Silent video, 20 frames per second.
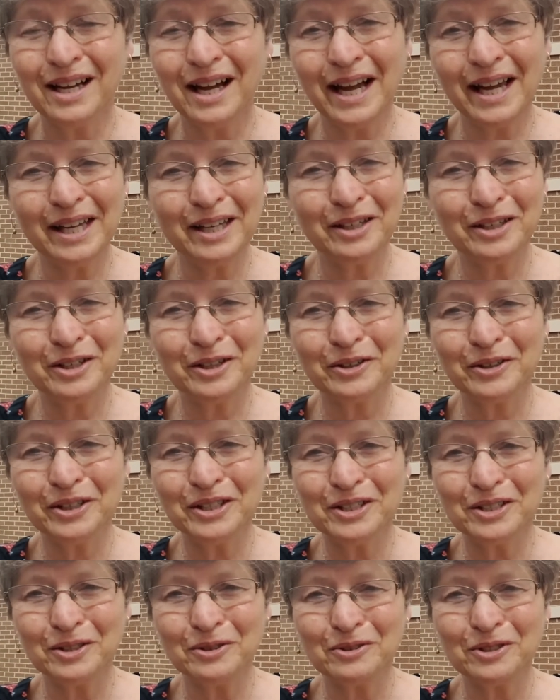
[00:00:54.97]
I
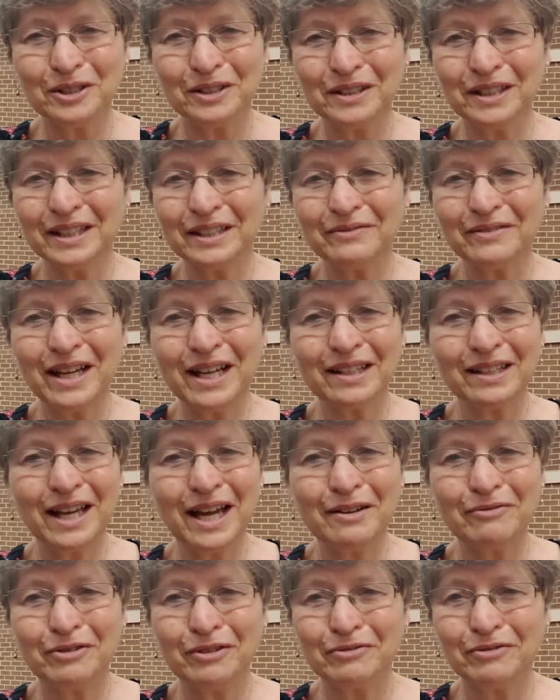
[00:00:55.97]
encourage you to live that
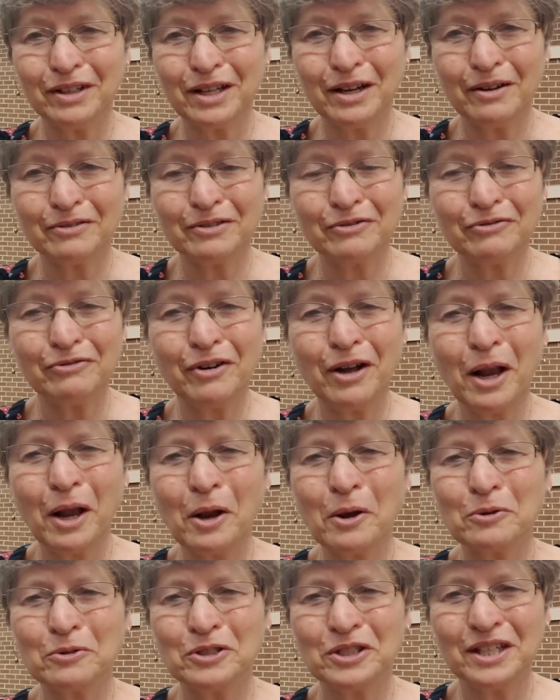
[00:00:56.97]
life of love, to
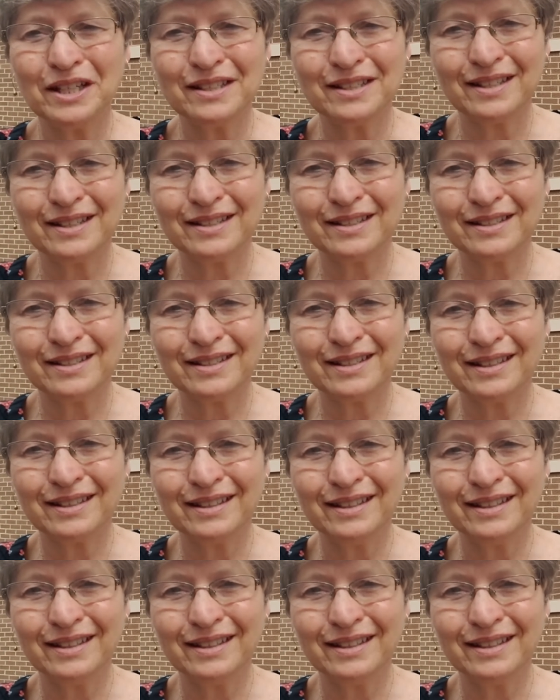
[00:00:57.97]
follow Jesus,